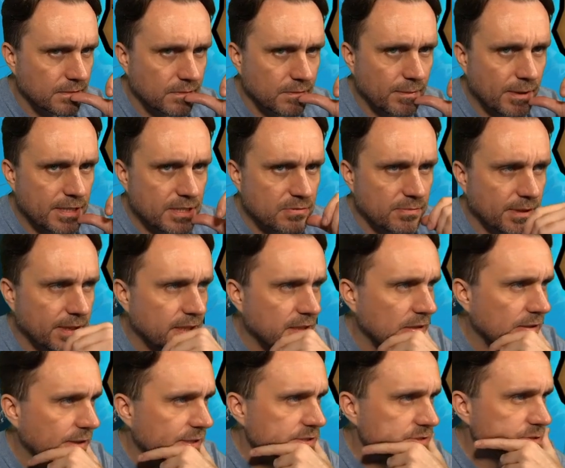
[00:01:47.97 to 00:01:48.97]
We may as well make an
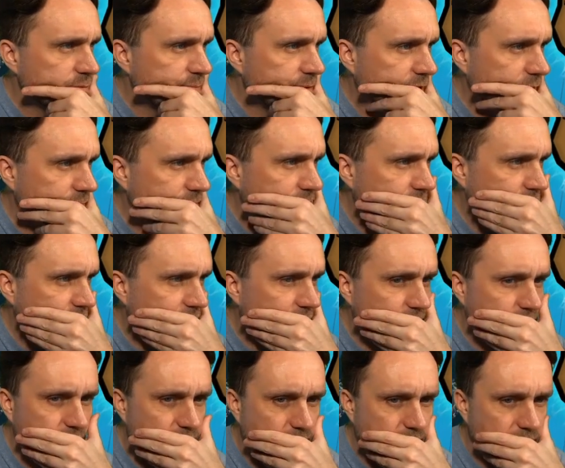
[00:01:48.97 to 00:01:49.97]
alliance with the pink player
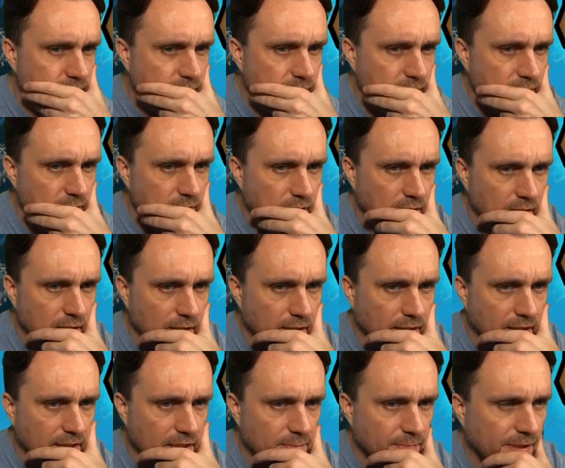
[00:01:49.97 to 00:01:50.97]

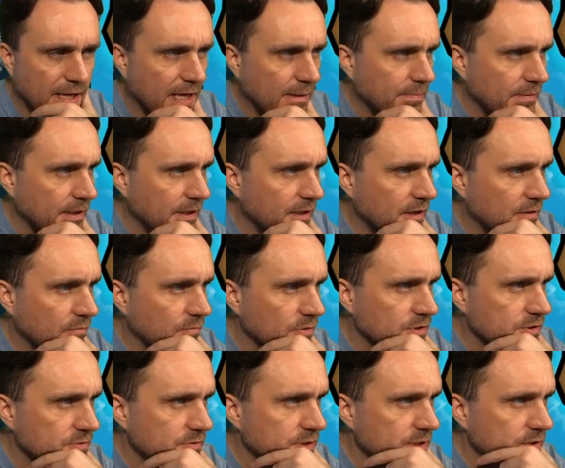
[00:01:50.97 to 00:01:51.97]
and the black player, and we'll
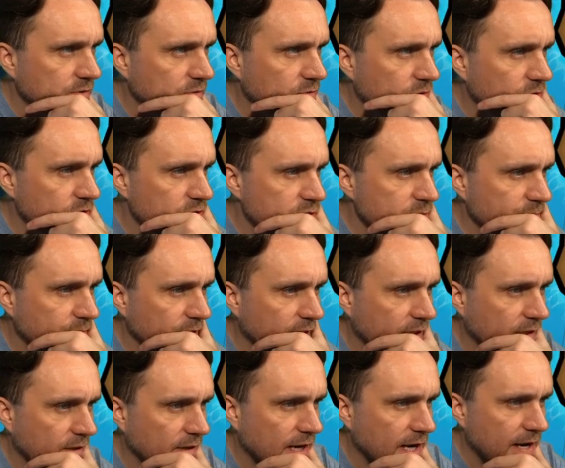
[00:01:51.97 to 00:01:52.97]
do the orange
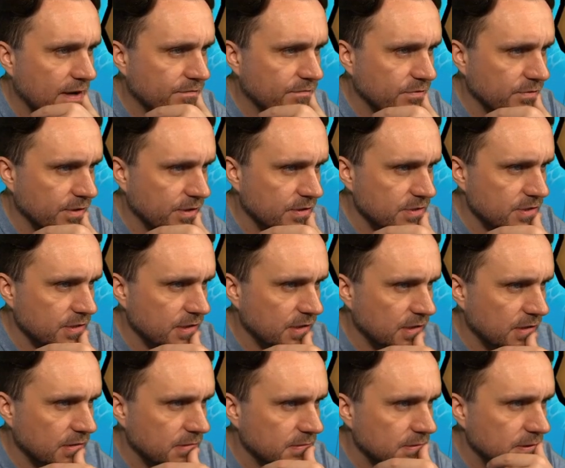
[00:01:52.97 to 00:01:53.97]
player after their
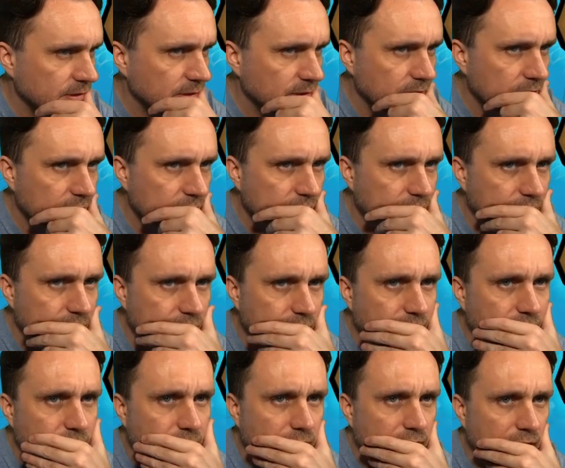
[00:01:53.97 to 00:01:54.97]
turn.
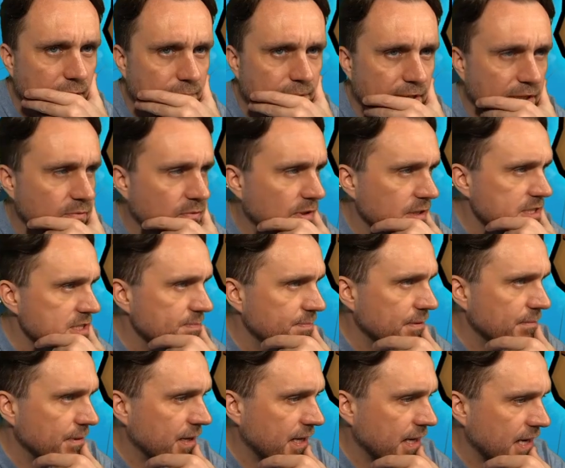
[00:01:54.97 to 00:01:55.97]
Okay, pink wants to be
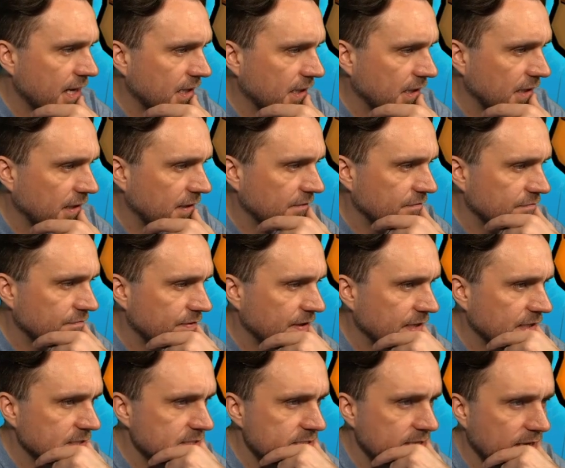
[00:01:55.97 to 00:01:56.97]
my ally.
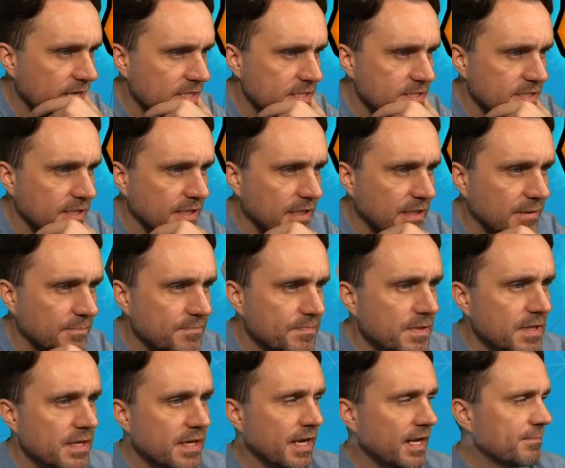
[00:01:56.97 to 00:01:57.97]
Fantastic.
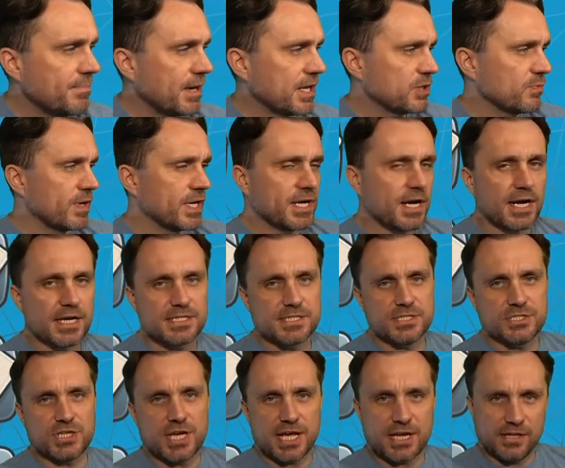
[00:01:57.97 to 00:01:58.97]
And by the way, guys, the
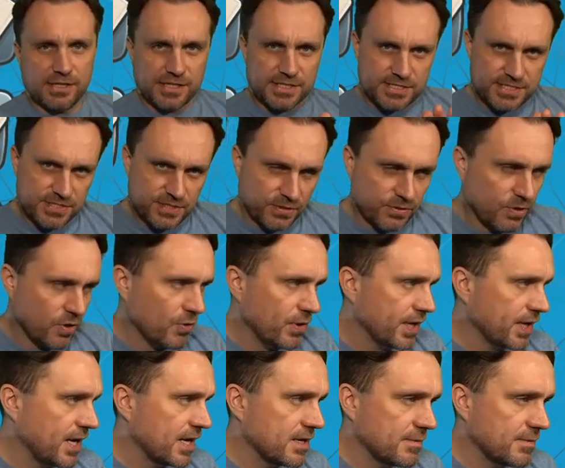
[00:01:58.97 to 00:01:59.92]
channel is still growing. I